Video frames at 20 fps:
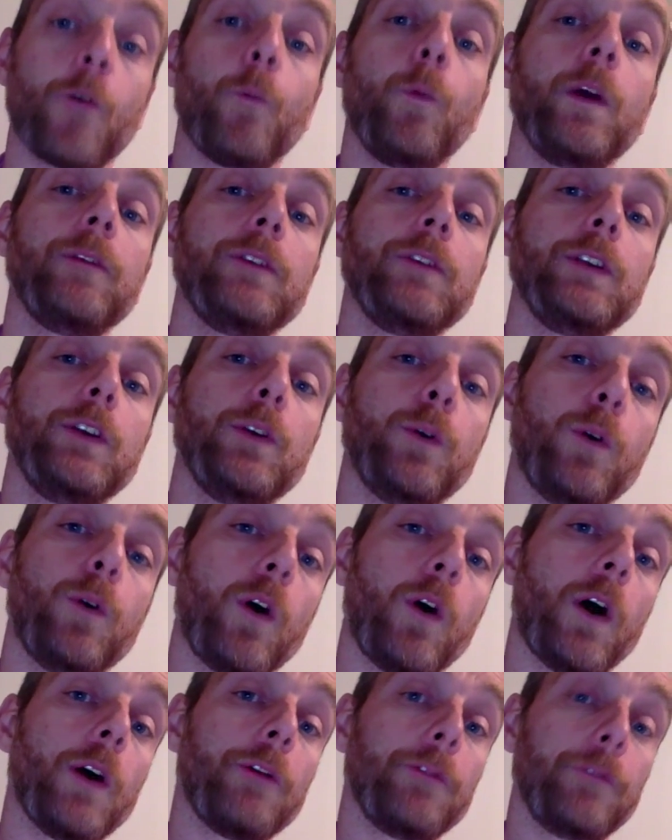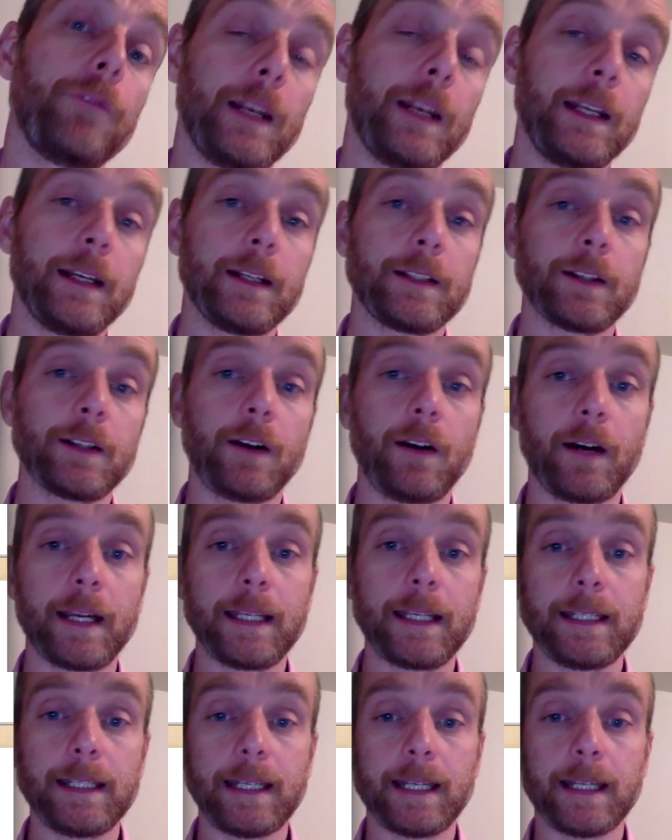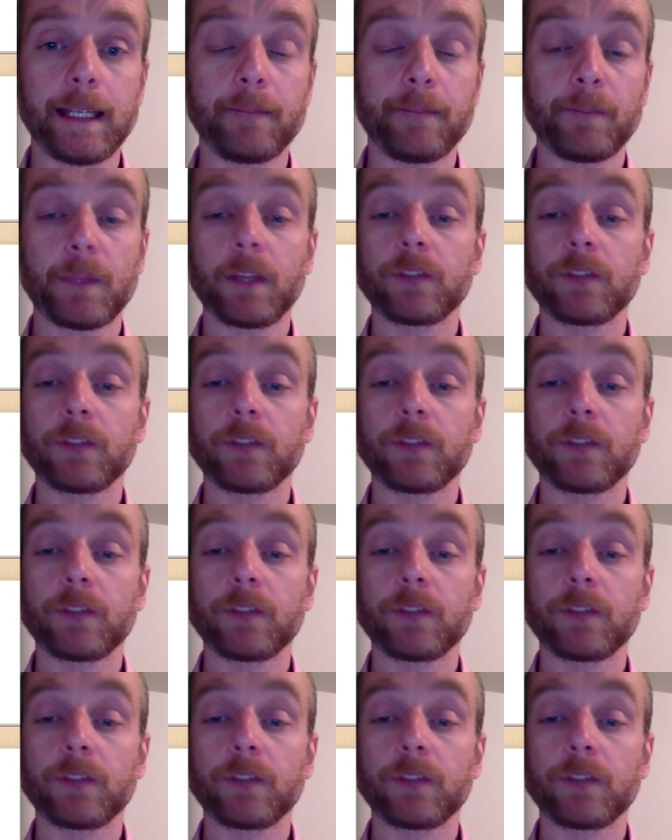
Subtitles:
with your affiliate ID.